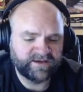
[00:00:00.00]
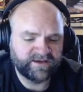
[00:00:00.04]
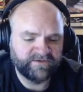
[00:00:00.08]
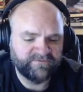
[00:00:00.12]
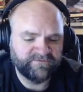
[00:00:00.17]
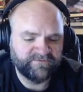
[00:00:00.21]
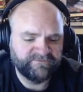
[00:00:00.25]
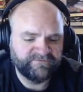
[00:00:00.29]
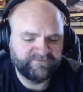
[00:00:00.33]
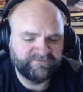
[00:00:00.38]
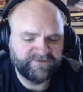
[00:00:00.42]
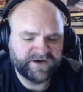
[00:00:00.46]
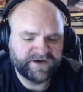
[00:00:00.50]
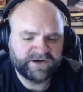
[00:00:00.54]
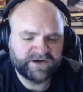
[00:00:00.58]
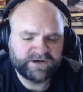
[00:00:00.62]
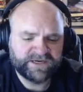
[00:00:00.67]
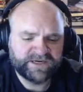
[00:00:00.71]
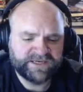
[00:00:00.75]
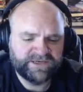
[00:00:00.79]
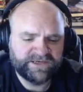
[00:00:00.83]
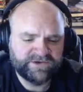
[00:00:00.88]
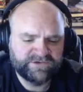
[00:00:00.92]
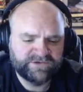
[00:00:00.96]
of
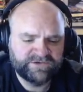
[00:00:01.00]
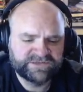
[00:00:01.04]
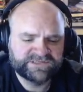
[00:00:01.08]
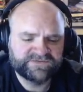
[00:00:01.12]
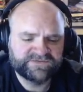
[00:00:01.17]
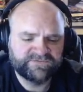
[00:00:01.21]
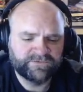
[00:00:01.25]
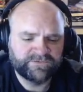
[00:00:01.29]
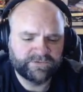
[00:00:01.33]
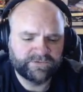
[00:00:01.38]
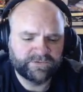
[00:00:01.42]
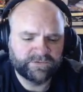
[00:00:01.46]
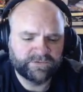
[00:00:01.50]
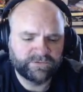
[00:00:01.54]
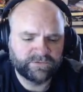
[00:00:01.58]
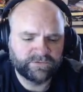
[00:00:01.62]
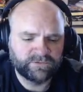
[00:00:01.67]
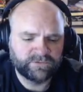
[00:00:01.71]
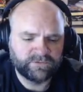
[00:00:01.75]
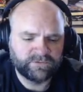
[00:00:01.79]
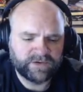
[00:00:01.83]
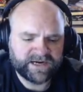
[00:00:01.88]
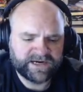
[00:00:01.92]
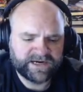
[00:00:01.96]
very useful
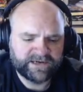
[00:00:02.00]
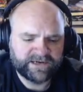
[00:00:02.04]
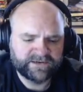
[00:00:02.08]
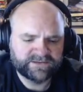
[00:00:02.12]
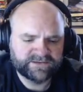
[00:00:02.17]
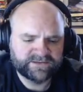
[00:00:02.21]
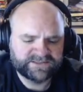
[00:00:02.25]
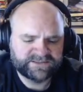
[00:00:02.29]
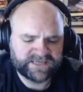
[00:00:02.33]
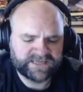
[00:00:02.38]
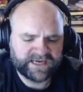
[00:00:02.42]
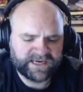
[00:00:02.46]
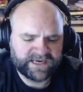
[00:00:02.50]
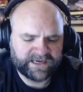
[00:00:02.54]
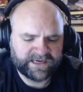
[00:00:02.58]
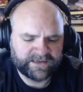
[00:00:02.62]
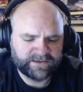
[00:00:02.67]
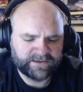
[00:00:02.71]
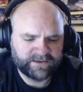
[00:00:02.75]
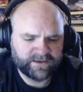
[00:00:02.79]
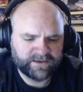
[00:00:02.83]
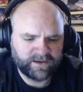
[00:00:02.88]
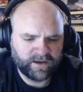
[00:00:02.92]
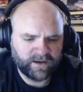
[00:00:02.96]
rares
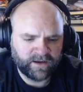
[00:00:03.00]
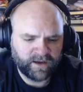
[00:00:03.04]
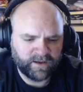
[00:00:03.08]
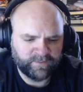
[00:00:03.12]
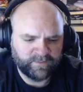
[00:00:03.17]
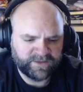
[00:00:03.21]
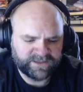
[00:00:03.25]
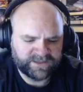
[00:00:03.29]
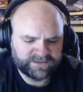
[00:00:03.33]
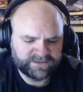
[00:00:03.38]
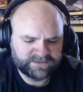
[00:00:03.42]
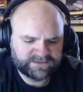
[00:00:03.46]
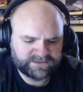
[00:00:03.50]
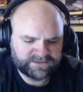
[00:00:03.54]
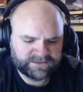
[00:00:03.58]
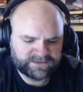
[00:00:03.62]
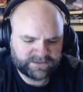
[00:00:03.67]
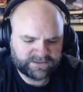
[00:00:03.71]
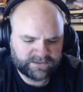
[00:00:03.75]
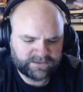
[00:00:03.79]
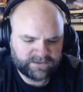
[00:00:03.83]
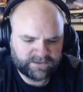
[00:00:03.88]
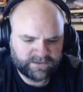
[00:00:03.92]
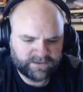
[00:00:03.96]
and commons.
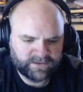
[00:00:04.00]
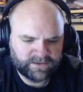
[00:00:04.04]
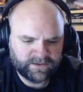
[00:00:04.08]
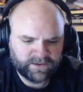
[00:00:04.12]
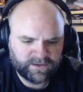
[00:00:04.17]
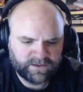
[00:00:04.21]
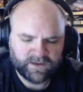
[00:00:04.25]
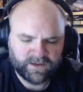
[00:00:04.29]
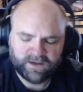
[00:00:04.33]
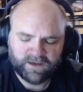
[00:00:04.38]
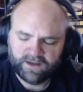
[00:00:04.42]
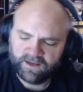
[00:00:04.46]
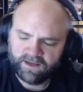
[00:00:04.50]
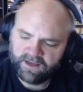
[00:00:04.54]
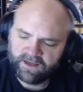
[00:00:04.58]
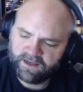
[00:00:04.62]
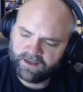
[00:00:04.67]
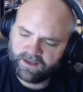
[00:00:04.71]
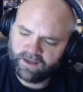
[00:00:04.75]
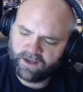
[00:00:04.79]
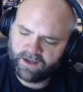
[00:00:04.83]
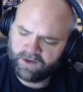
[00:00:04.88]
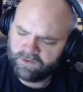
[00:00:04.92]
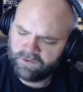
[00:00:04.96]

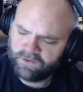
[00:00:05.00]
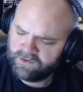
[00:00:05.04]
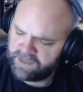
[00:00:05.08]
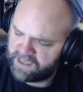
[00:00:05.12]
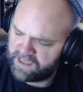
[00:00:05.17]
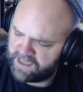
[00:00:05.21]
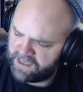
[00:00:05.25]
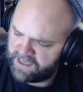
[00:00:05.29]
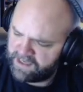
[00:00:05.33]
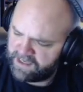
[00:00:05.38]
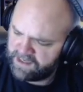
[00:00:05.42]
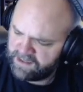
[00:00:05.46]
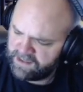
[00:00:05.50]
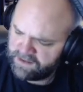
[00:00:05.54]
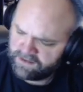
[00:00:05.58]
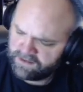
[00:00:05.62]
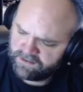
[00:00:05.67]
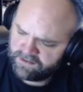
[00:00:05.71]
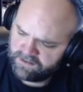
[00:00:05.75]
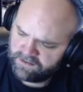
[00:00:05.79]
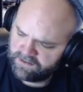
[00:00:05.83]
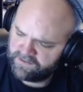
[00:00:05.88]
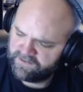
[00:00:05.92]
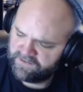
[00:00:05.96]
Okay,
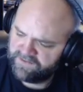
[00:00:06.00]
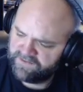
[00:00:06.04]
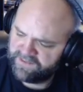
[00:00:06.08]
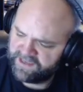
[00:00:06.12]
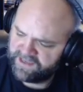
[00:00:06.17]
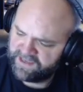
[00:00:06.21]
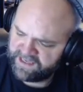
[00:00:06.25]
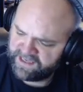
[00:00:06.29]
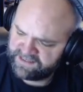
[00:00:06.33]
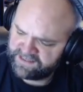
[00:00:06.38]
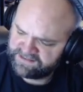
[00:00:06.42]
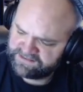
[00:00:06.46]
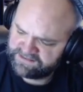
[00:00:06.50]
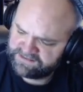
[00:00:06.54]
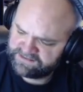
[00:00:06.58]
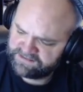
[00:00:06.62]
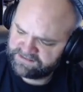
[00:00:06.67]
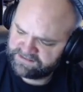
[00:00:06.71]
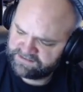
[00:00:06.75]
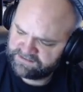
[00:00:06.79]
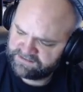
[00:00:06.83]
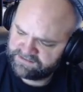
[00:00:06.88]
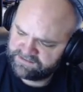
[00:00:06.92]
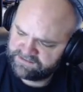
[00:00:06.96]

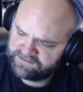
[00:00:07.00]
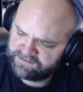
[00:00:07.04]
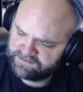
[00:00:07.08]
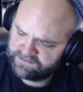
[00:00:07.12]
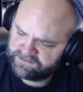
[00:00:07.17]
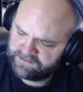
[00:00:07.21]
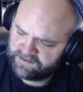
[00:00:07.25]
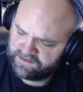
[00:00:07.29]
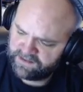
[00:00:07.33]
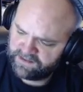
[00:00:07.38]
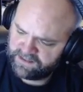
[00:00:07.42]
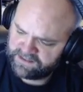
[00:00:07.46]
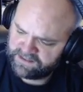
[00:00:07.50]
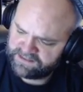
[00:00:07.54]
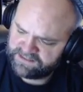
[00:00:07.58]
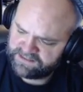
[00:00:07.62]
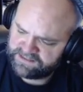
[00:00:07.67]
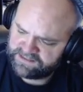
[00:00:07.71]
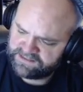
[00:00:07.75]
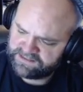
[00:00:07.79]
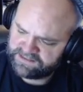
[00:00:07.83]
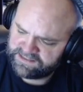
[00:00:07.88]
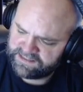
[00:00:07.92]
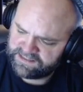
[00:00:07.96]
that's a
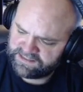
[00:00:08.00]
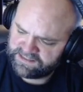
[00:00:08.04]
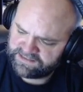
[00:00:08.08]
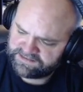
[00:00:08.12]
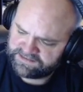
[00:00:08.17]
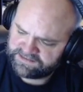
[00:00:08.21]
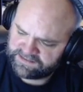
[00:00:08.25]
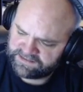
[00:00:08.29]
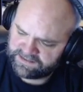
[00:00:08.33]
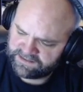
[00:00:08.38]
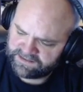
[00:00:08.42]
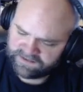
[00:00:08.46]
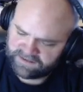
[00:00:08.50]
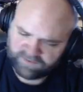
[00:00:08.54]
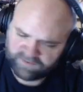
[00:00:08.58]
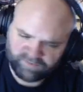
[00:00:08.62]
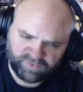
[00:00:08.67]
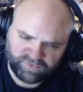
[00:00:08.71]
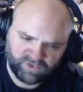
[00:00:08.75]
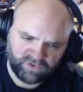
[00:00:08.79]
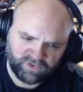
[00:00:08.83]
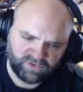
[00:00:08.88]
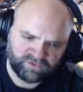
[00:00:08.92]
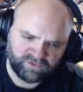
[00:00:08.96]
decent
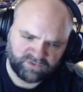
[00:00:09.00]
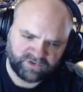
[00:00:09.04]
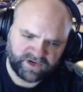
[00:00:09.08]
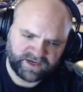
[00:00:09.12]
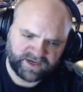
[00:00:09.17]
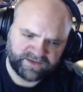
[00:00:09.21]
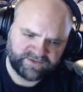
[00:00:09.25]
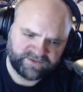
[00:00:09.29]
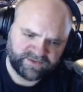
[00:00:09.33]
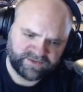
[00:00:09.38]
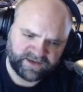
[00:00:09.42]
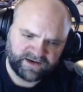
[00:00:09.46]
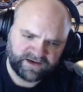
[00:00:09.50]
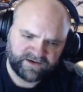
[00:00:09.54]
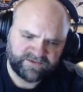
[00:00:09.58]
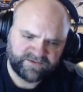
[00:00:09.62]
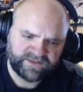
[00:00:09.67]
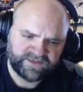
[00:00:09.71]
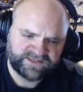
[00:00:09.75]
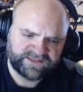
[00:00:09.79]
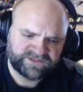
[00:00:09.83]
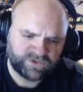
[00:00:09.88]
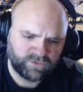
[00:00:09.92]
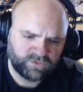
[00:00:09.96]
pull right there.
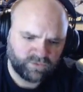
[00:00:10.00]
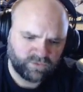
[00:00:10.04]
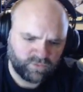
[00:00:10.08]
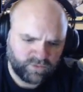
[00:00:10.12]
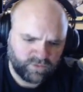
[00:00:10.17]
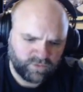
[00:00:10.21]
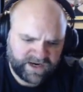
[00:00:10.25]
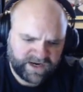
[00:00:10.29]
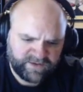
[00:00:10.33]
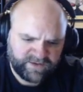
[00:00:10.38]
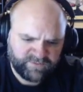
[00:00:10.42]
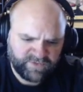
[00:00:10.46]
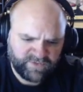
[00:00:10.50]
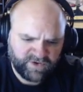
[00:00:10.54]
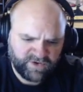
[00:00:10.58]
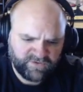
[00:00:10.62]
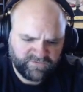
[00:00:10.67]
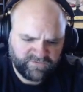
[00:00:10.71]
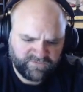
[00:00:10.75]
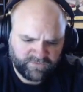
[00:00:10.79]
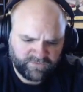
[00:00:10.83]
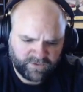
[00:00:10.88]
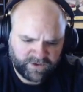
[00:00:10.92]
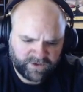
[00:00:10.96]
That's a rainbow
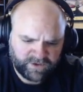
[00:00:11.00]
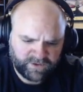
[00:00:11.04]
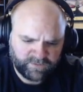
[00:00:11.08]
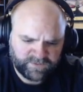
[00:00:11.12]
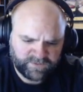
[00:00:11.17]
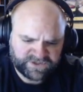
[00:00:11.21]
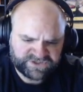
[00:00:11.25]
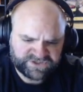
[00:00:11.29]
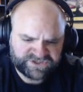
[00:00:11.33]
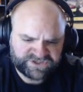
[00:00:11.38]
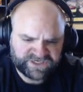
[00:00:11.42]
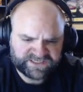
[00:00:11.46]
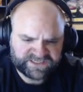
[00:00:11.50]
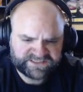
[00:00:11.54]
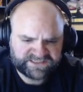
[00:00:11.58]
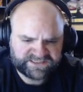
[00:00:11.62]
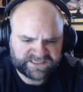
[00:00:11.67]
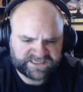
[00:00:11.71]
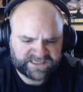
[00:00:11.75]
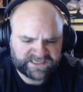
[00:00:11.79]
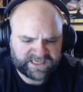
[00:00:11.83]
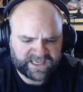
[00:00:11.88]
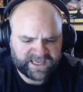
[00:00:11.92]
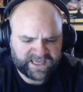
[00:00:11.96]
foil
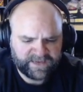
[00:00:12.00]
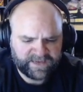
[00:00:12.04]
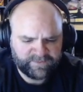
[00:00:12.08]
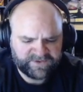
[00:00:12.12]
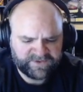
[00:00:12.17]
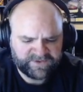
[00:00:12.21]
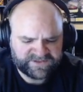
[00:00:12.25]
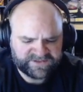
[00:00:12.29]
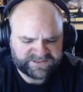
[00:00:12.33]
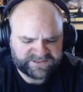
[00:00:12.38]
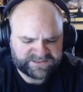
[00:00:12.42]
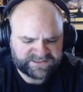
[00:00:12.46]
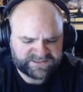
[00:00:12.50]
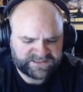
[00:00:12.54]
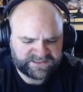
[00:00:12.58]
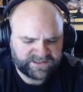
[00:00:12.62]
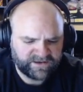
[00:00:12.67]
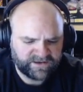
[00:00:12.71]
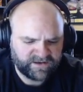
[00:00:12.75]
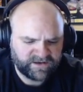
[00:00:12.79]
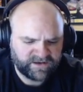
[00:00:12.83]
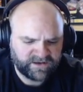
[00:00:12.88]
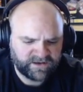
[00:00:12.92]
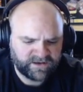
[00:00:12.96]
Majestic Amethyst
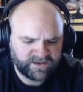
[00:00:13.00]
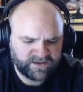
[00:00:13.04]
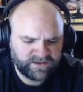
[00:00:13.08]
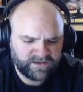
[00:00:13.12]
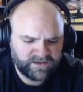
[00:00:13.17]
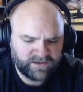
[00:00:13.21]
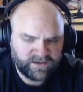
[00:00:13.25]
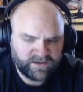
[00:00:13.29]
Tiara,